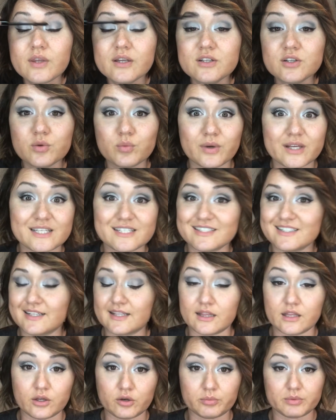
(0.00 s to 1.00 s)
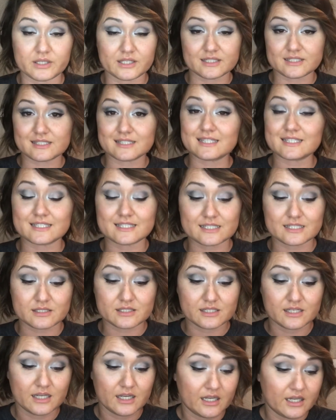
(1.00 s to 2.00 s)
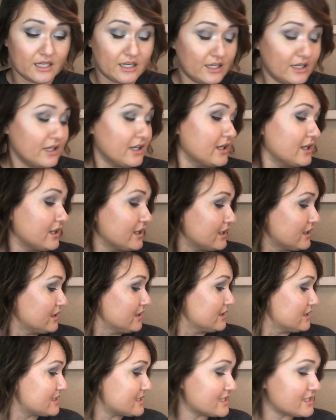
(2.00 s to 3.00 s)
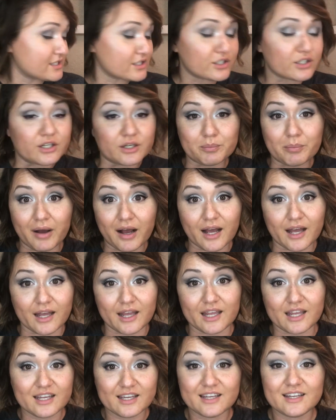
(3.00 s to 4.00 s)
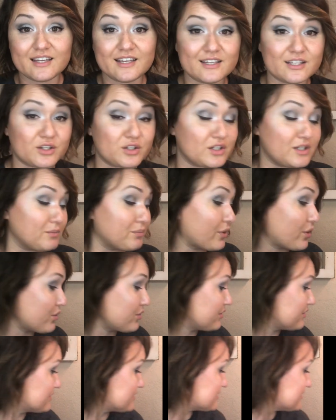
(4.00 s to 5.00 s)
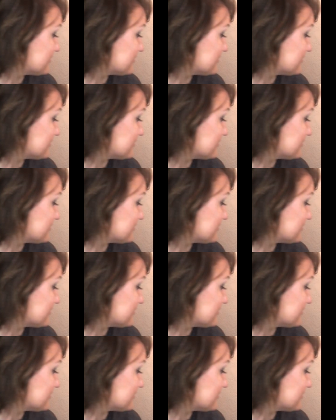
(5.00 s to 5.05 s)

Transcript: Don't waste it though, because this is a good buy, and you need both